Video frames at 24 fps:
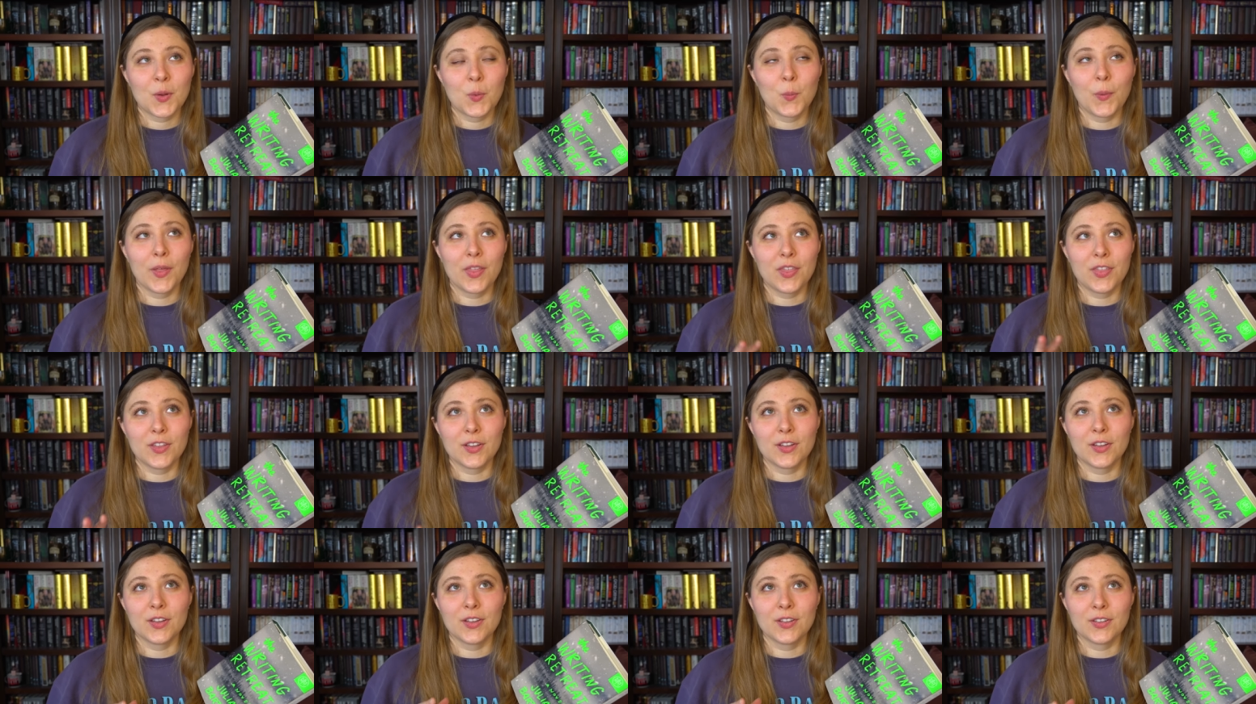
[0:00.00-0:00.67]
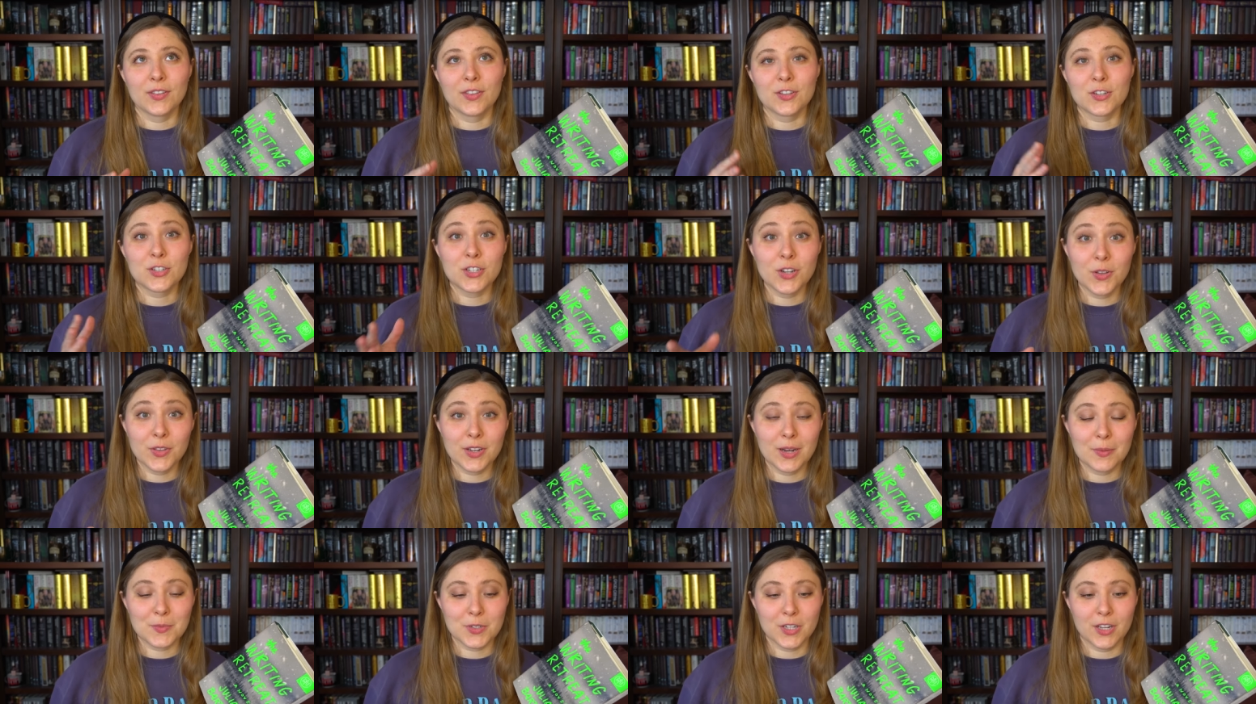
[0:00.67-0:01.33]
with the show
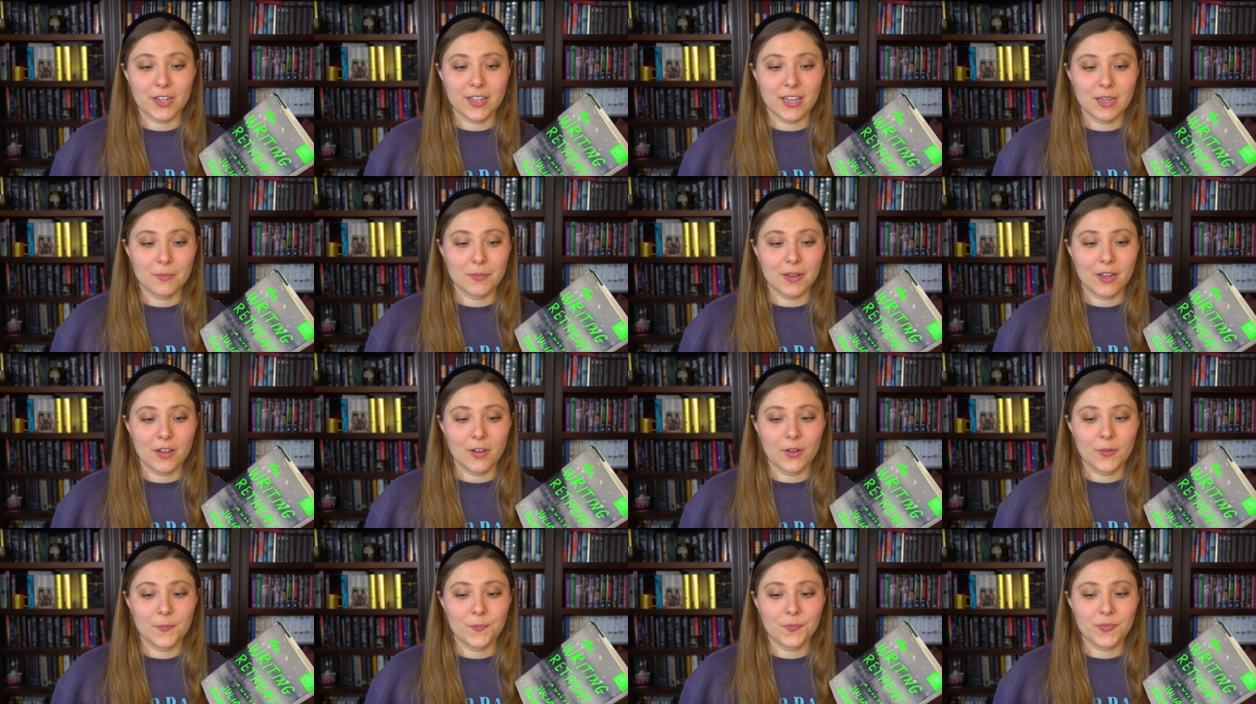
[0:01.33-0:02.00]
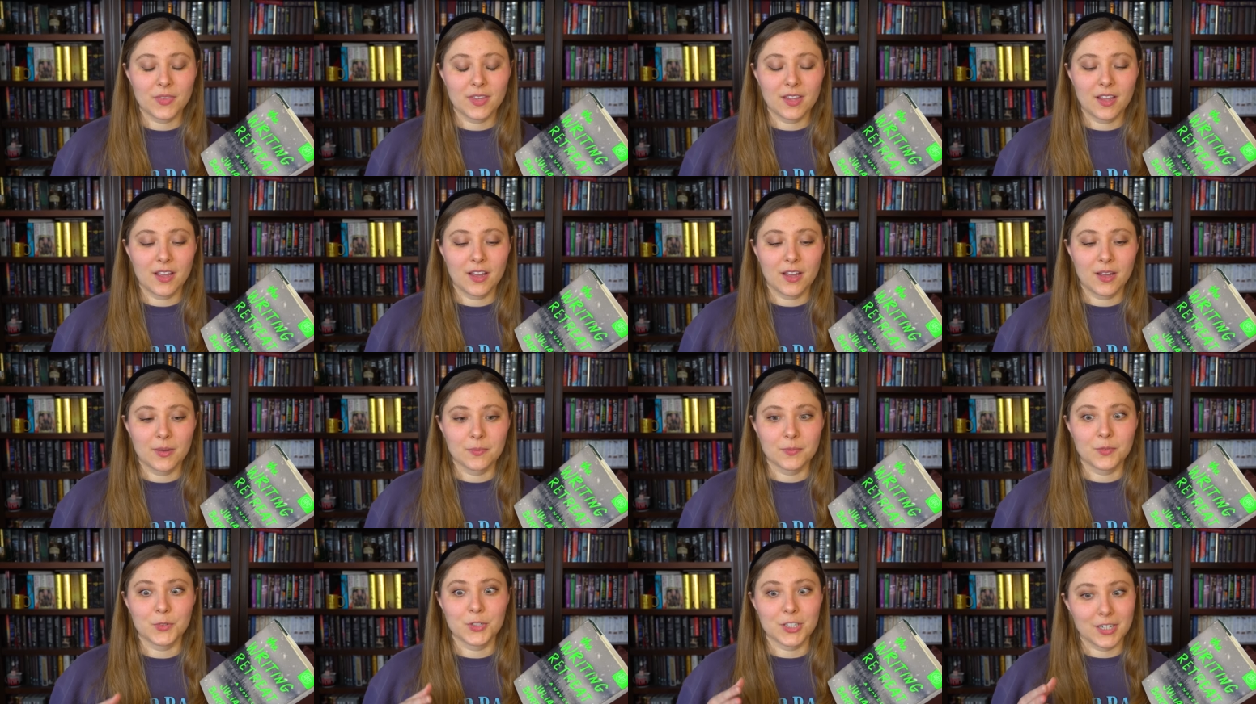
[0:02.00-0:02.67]
that I'm talking about,
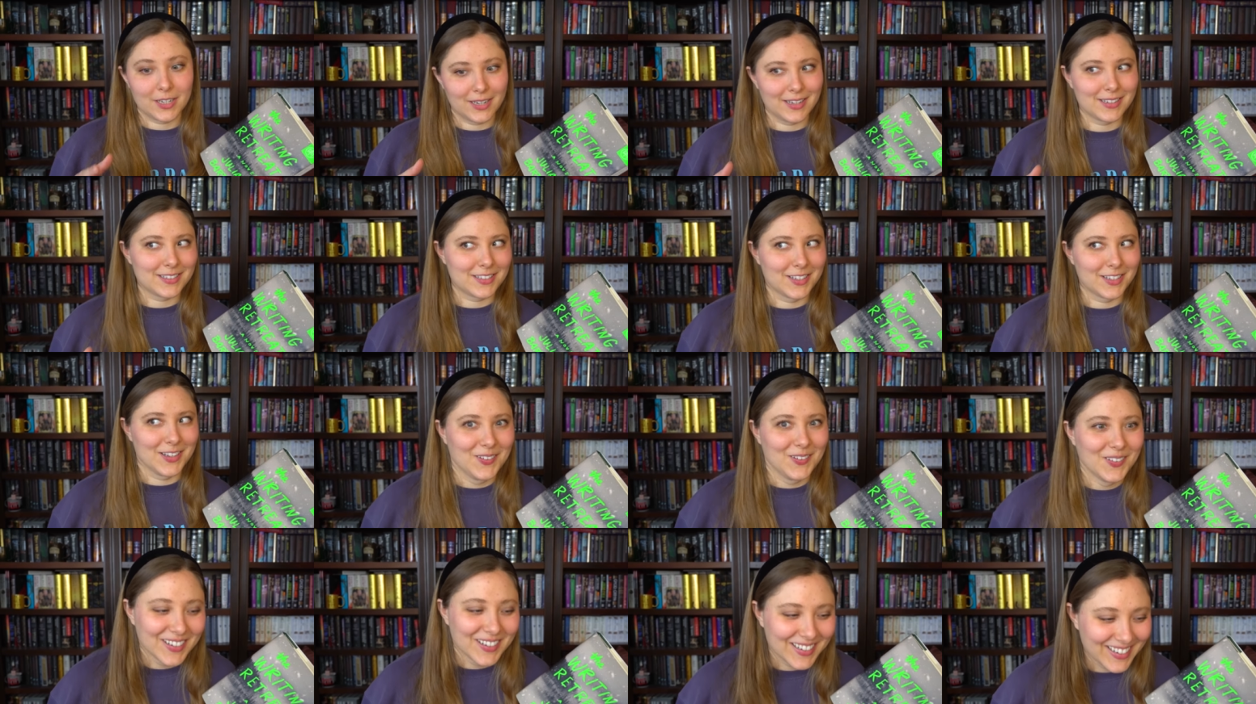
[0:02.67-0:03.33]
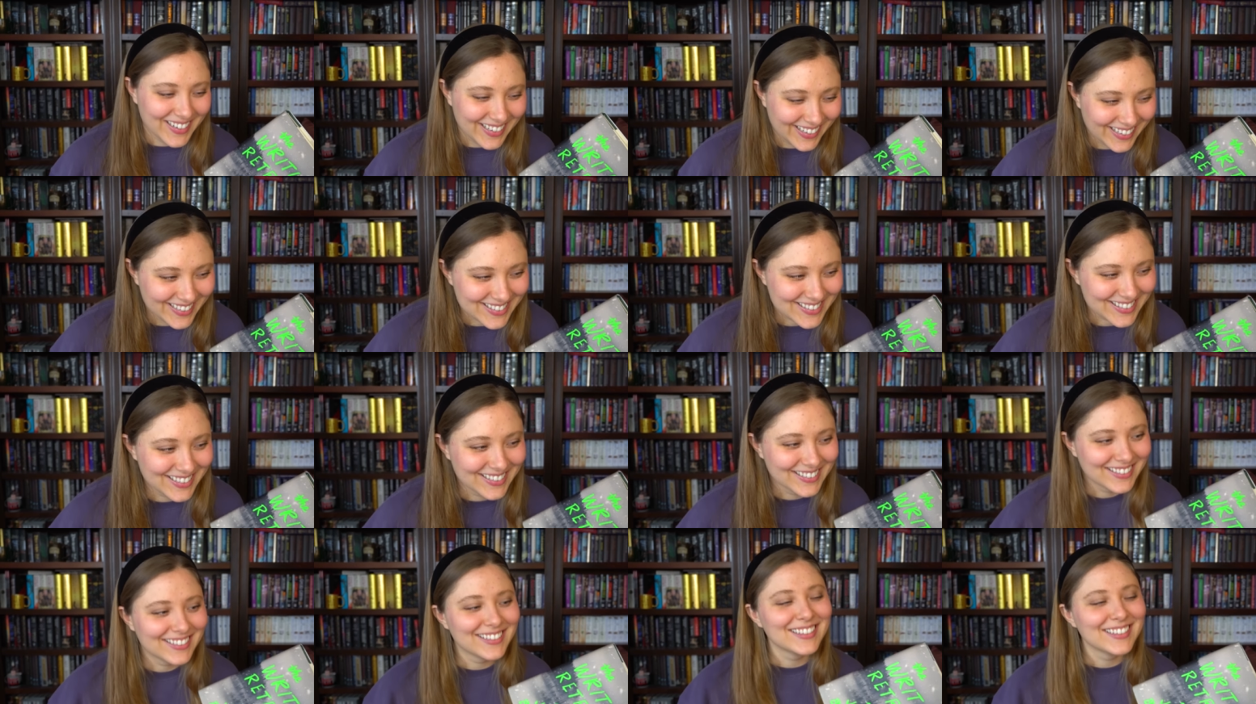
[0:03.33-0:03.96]
which I can't tell you what it is.